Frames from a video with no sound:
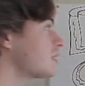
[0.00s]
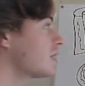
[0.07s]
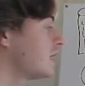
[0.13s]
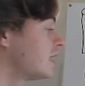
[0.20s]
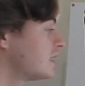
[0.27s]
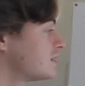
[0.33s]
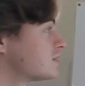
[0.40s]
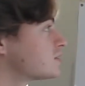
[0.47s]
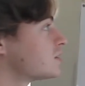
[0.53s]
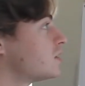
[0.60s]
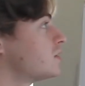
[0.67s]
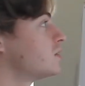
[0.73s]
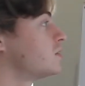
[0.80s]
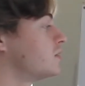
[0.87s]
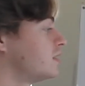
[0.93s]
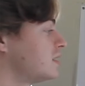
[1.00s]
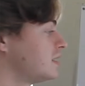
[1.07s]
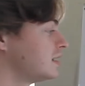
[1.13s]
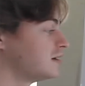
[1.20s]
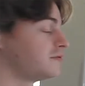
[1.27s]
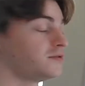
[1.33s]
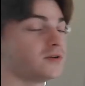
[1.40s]
And so
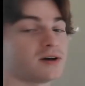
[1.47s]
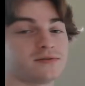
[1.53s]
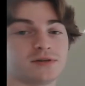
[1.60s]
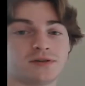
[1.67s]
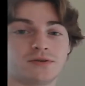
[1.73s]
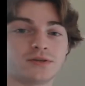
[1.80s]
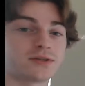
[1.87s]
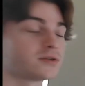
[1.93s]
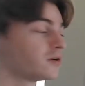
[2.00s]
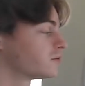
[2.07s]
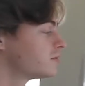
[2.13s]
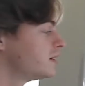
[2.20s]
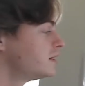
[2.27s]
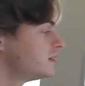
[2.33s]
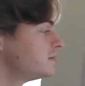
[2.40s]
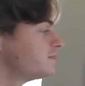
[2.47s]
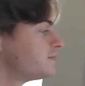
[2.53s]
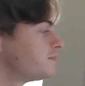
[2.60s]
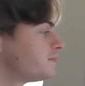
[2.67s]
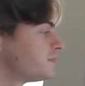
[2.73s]
if you haven't noticed already,